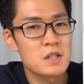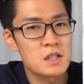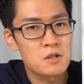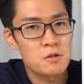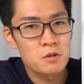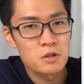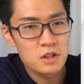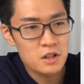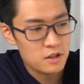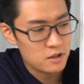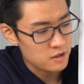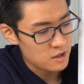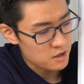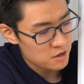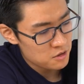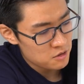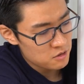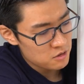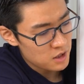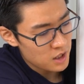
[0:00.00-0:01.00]
A current
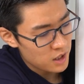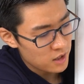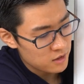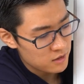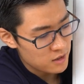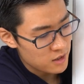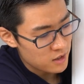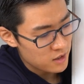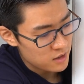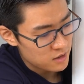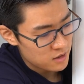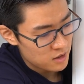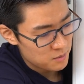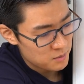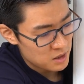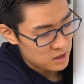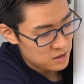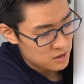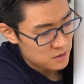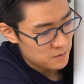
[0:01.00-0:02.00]
is passing through the
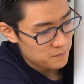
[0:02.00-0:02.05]
wire.